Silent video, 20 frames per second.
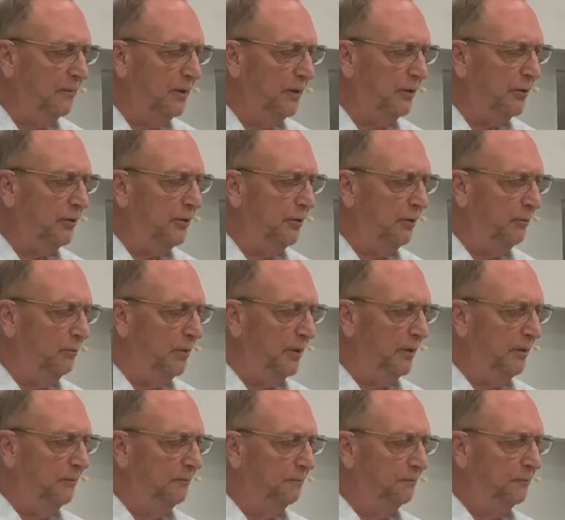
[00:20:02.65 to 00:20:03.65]
It should
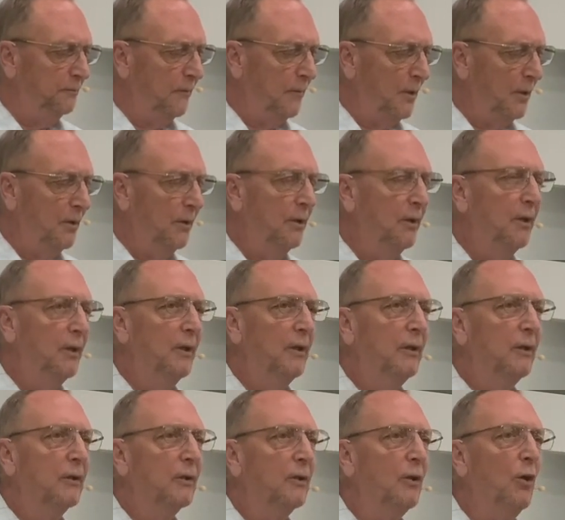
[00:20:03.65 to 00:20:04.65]
be.
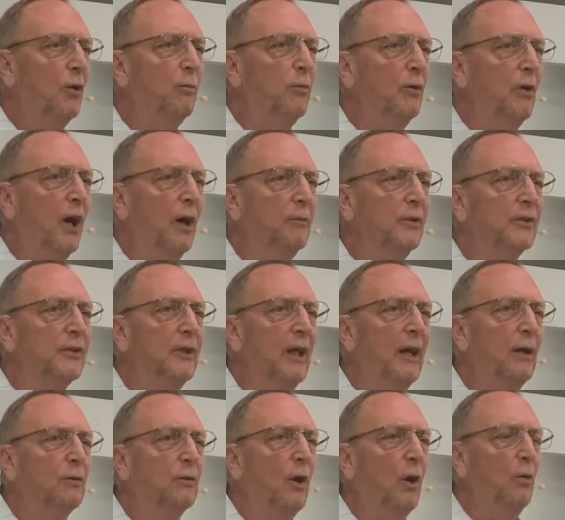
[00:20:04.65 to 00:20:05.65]
Go, Barabbas,
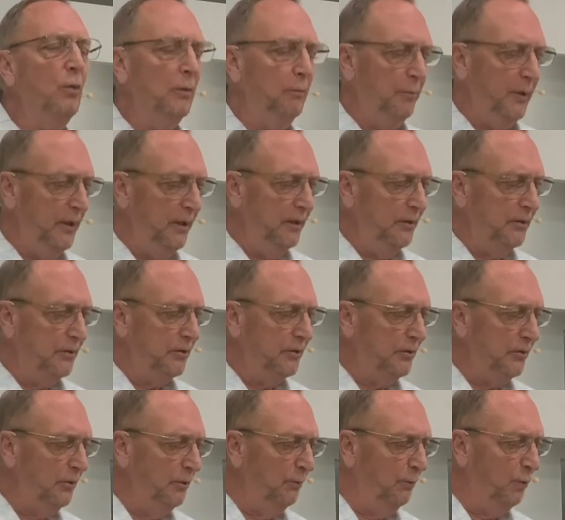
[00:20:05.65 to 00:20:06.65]
now go in
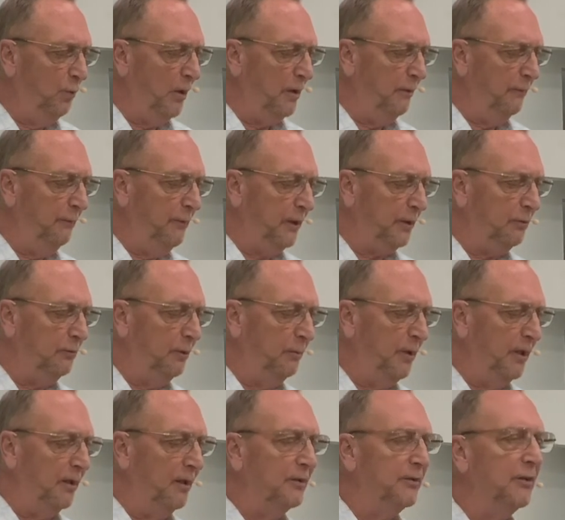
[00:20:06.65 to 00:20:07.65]
peace. You've won a victory
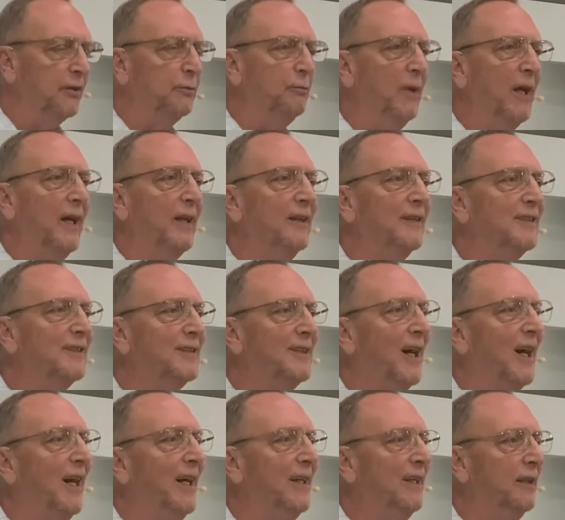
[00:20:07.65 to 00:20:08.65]
because this man is
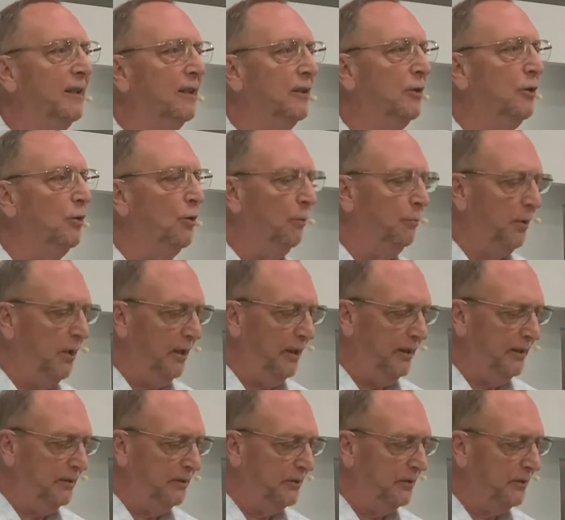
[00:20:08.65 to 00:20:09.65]
dying in your
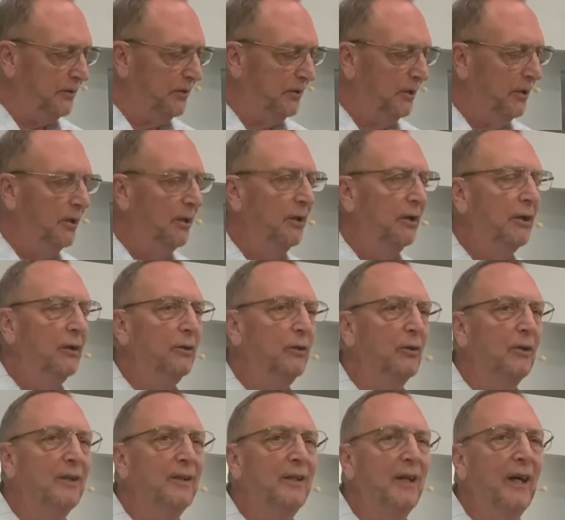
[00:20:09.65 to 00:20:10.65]
place.
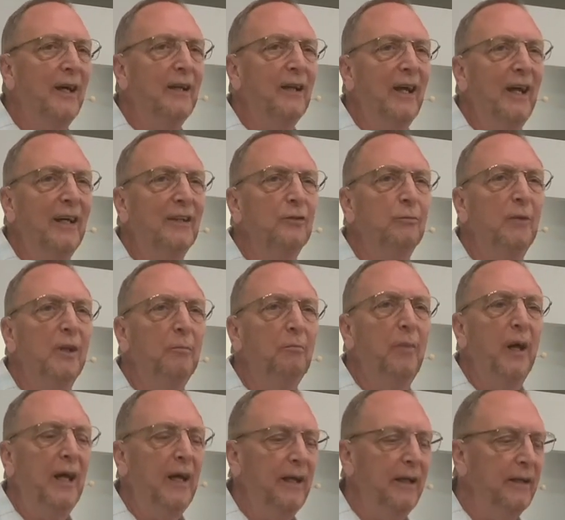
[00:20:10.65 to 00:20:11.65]
Your debt has been
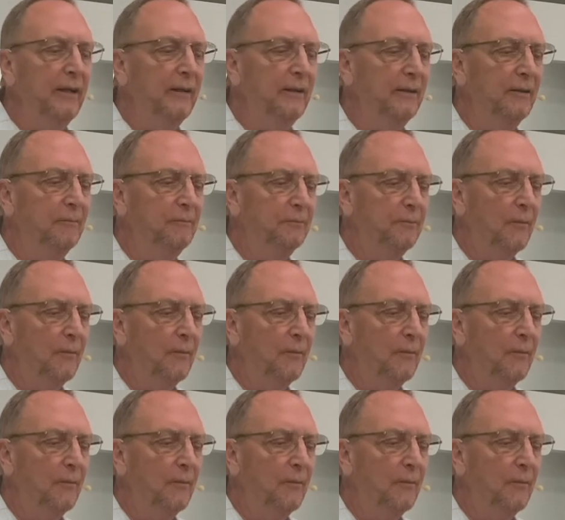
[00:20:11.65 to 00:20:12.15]
paid.